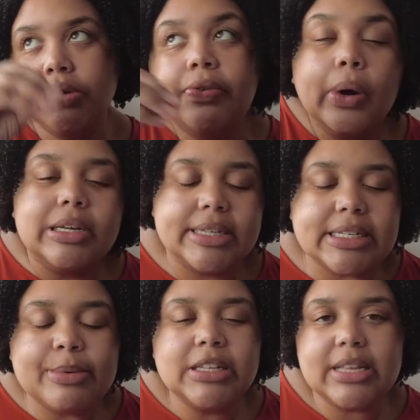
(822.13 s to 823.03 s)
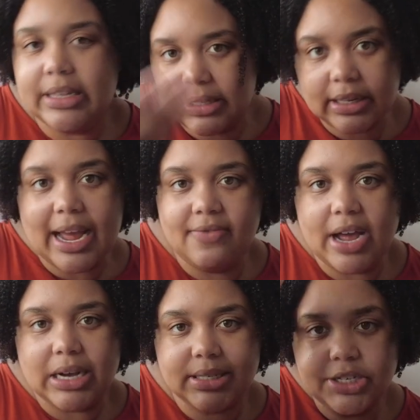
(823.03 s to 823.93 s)
4, and 6 months, and then the live
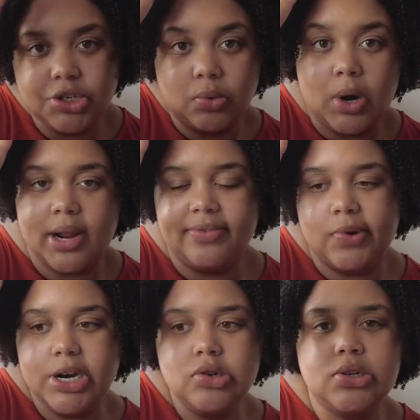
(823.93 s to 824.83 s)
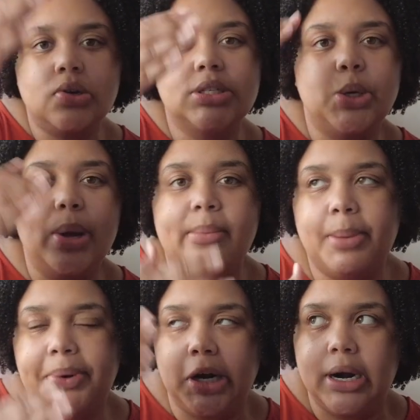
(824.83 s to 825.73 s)
vaccines are 1 and 4 years old, so
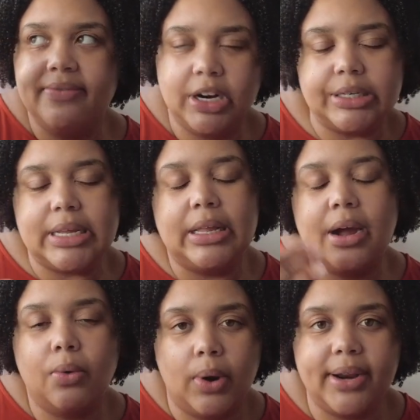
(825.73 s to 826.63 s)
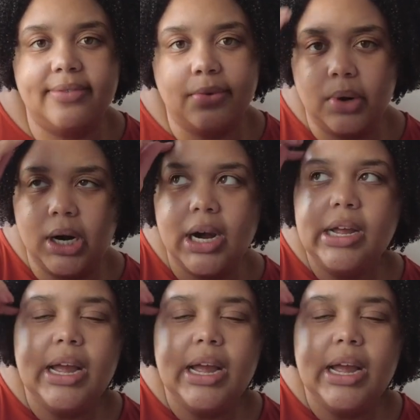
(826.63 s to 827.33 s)
MMR and varicella at 1 and 4,